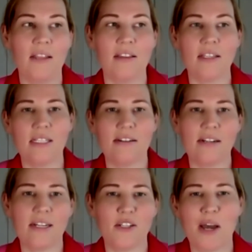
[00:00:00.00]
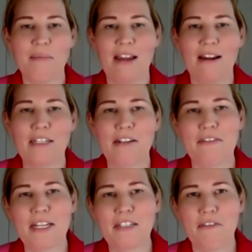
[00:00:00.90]
The stereotype narrative
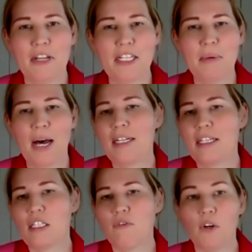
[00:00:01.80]
that defence partners